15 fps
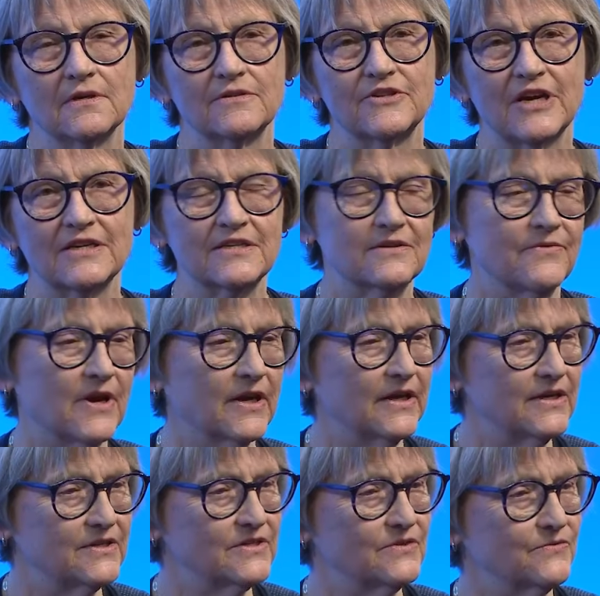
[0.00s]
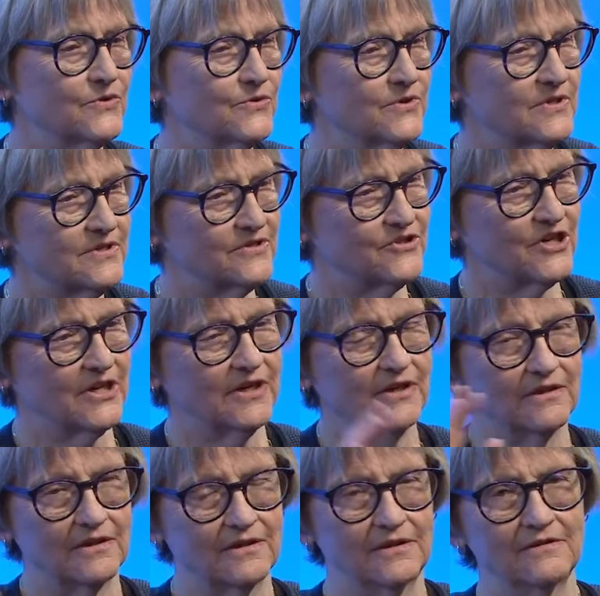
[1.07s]
Czechoslovakia is, of course,
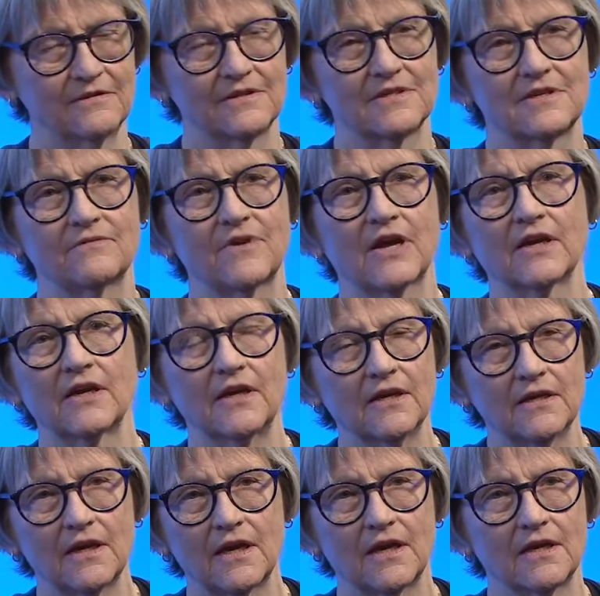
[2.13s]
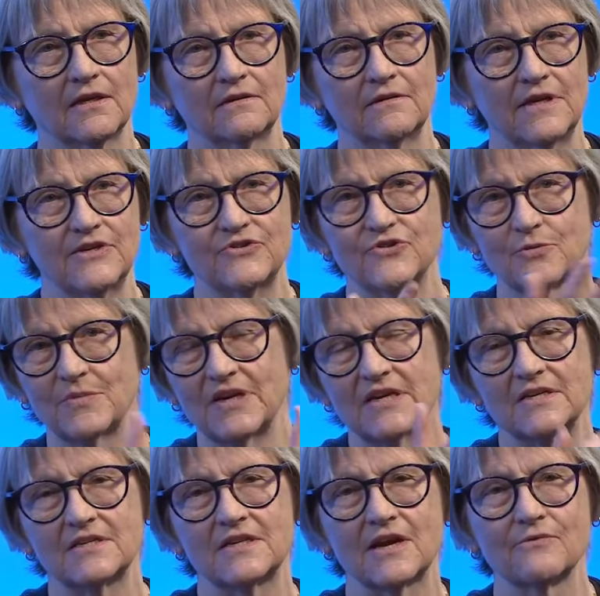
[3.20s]
Czech and Slovakia, and East Germany
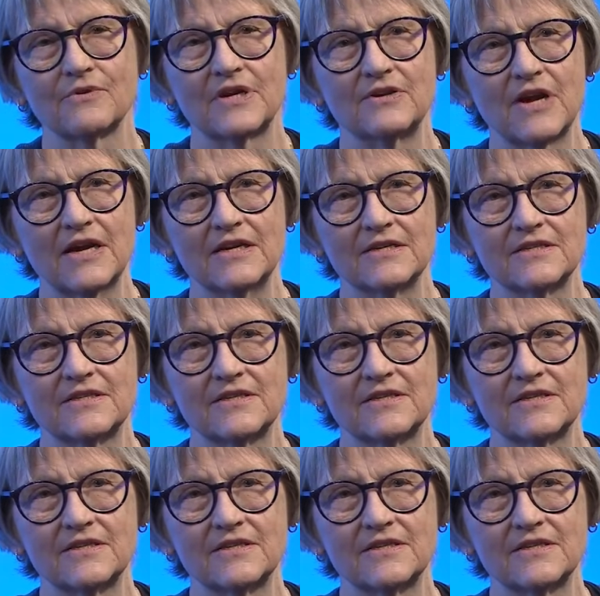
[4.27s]
is now reunited.